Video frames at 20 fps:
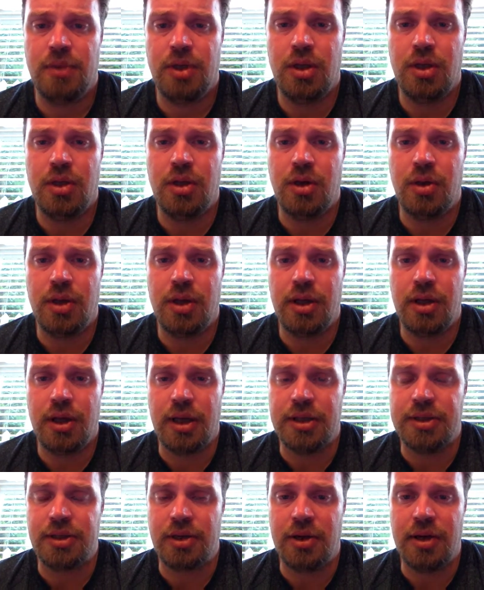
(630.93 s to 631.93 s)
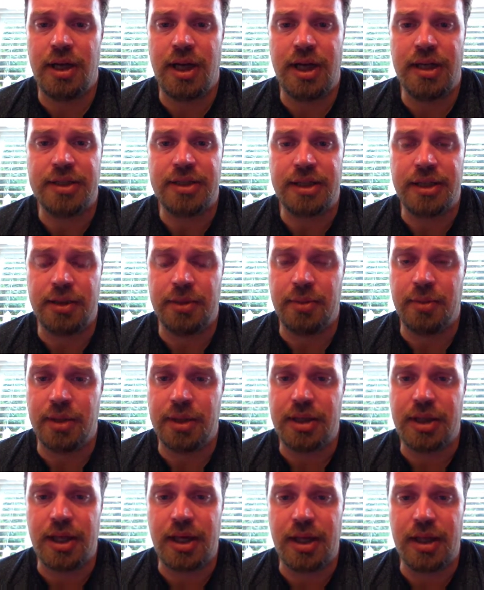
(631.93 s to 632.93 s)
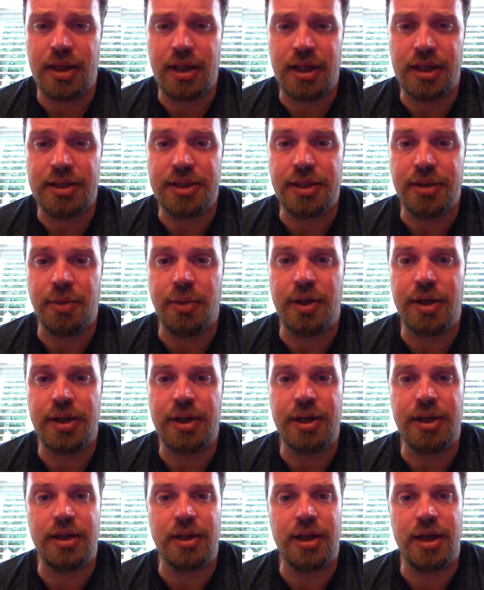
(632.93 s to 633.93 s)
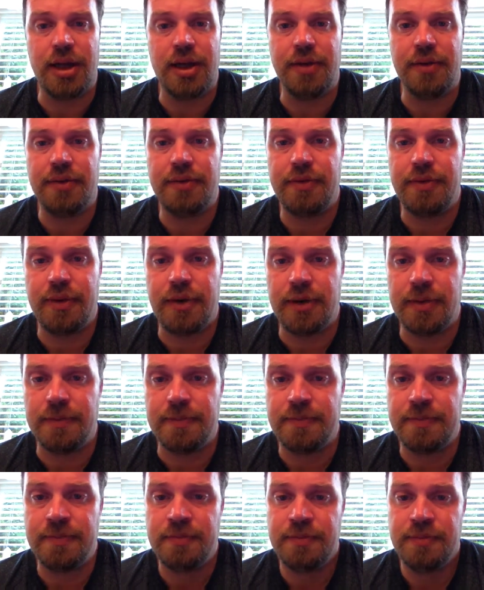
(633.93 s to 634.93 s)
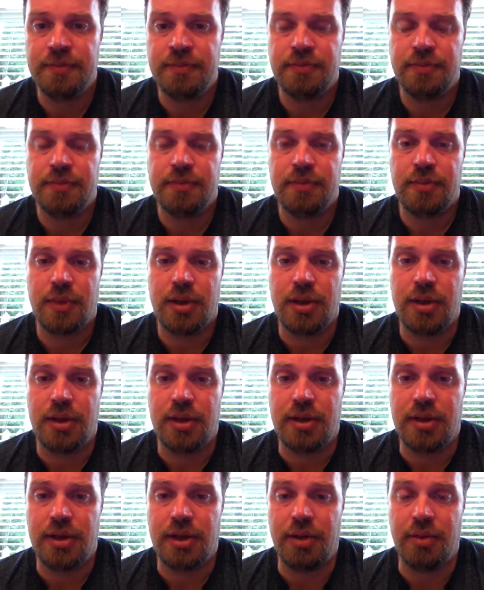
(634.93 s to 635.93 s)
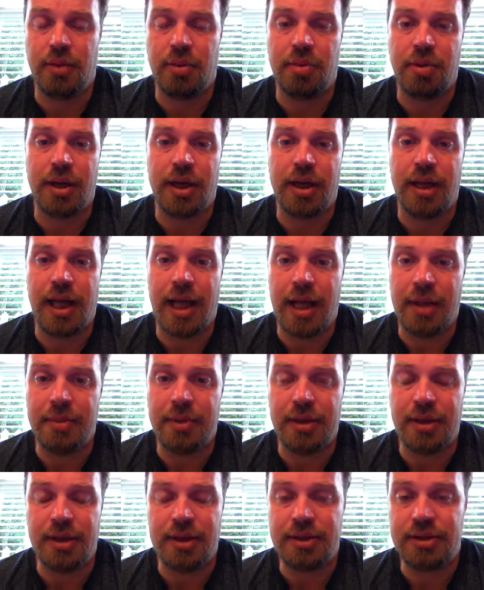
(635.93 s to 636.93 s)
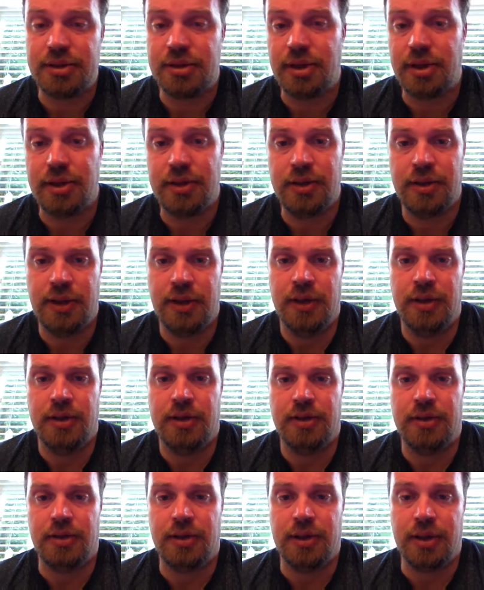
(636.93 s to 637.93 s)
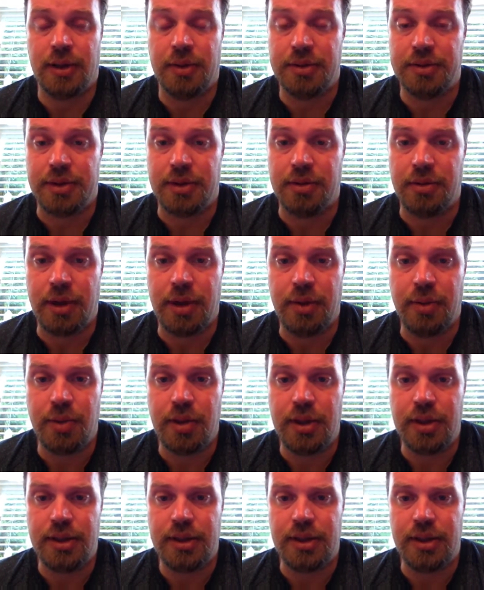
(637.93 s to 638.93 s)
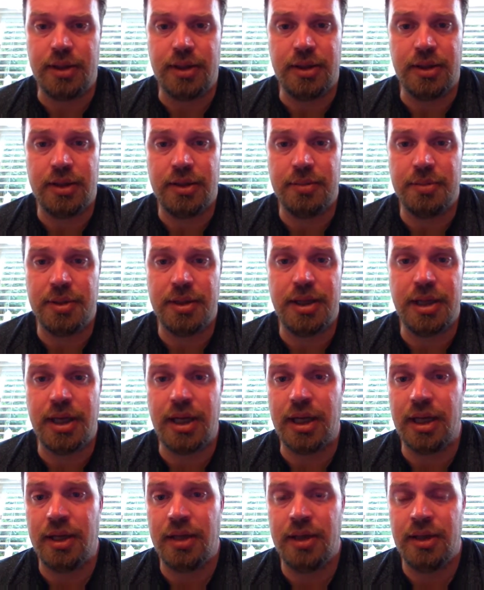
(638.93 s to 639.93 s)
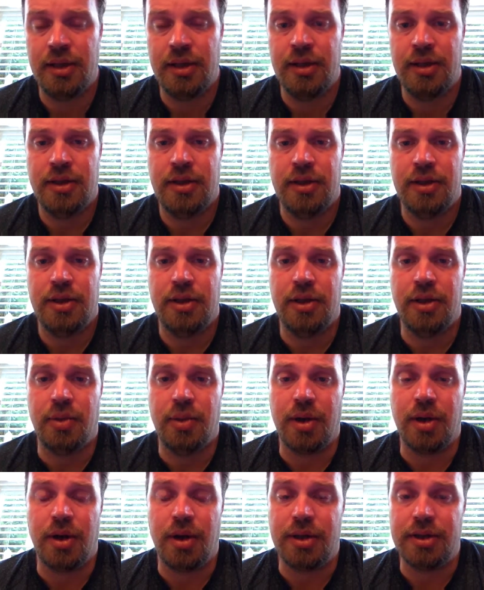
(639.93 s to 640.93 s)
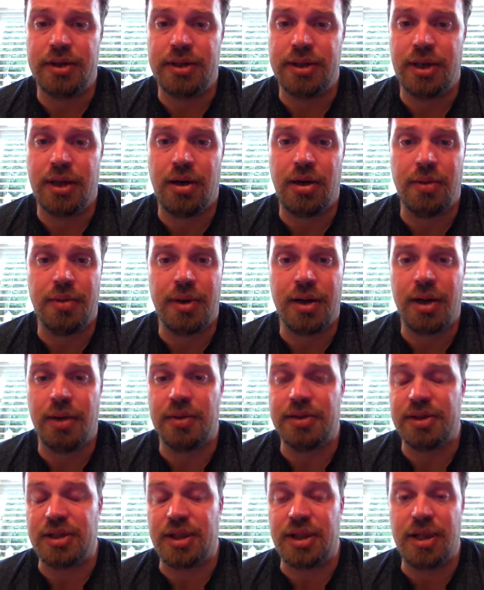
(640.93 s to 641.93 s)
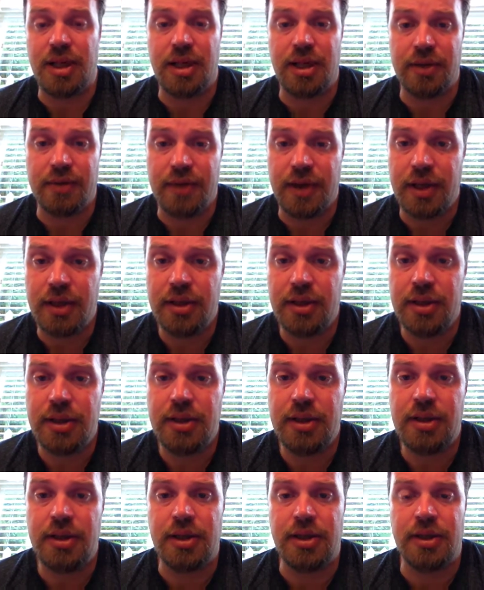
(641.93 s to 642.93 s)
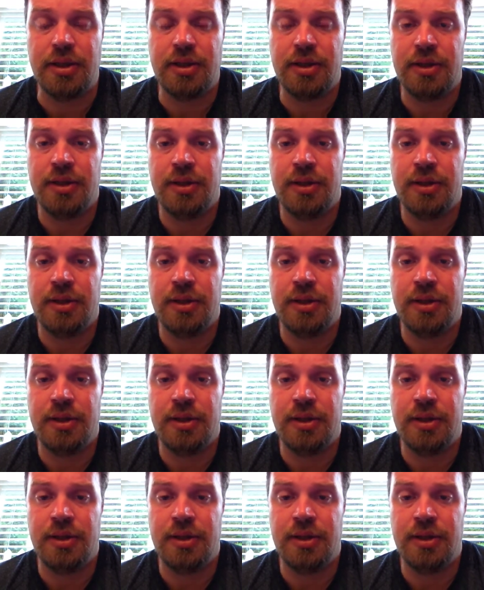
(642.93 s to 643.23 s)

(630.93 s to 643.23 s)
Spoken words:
I started asking him what kind of things he wanted in life, and he replied happiness, and I thought that was a great one, but then I went on to tell him that I was the King of England, and